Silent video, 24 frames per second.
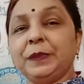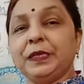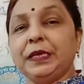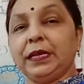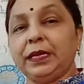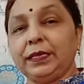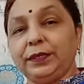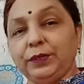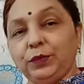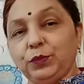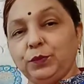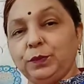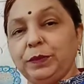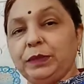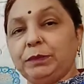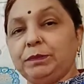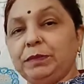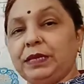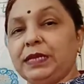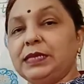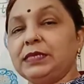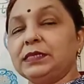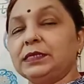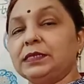in human
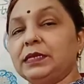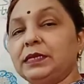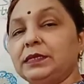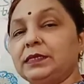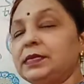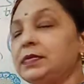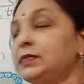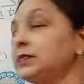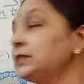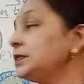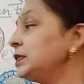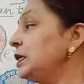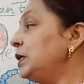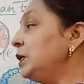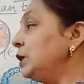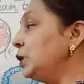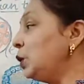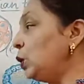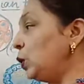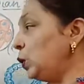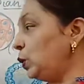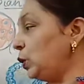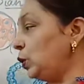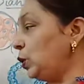beings, that is
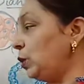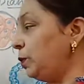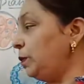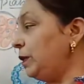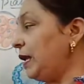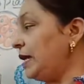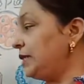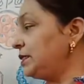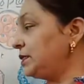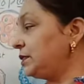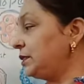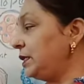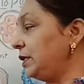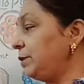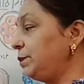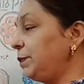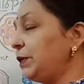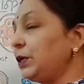holoblastic,